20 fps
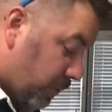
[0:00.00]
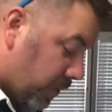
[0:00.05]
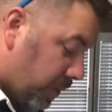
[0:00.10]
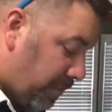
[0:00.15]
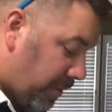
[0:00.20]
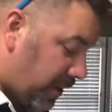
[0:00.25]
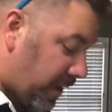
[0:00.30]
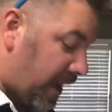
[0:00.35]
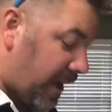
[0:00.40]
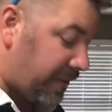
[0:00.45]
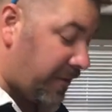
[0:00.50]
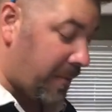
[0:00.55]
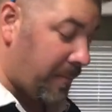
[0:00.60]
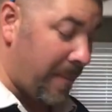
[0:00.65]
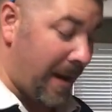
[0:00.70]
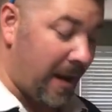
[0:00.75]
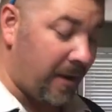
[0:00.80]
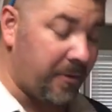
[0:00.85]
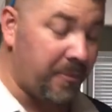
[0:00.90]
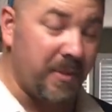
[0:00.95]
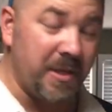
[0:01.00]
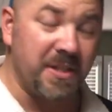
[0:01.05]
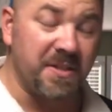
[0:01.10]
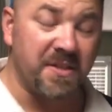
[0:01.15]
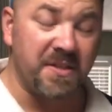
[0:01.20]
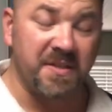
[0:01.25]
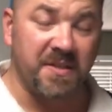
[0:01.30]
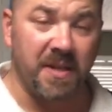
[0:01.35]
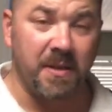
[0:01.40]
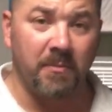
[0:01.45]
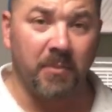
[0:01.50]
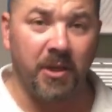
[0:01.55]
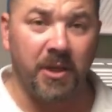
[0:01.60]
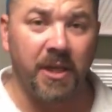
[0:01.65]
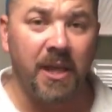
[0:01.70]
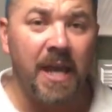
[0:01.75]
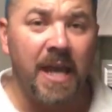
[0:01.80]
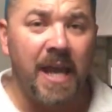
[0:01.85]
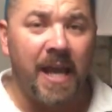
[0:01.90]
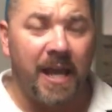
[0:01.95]
you want to pull out the mouthpiece
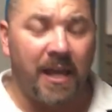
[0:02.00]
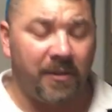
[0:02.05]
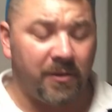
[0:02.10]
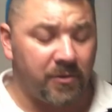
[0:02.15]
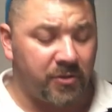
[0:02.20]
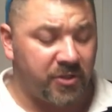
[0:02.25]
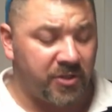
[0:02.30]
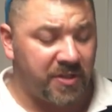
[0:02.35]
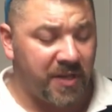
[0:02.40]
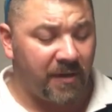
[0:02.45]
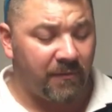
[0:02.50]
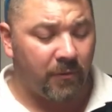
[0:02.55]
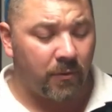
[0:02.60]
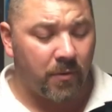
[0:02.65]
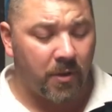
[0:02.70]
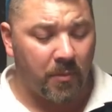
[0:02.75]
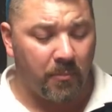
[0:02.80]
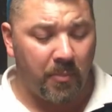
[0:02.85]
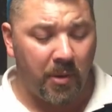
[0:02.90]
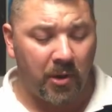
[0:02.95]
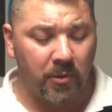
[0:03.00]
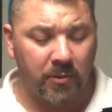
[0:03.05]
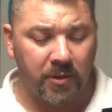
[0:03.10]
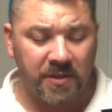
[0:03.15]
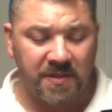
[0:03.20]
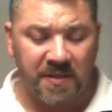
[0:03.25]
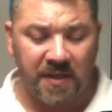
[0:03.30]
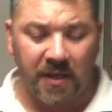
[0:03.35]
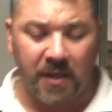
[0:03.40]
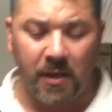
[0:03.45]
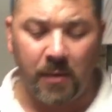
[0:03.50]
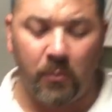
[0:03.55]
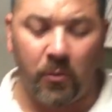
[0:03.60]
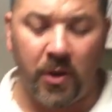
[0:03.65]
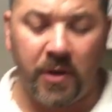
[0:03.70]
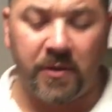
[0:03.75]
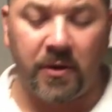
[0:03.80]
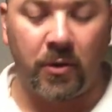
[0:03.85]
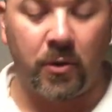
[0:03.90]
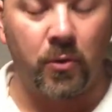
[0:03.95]
assembly. And there's several components that come
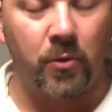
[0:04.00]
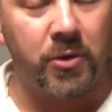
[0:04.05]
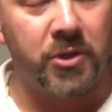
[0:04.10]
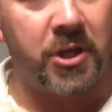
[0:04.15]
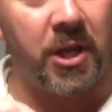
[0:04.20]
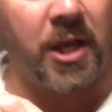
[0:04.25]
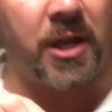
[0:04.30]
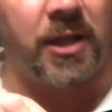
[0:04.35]
with it. Of course,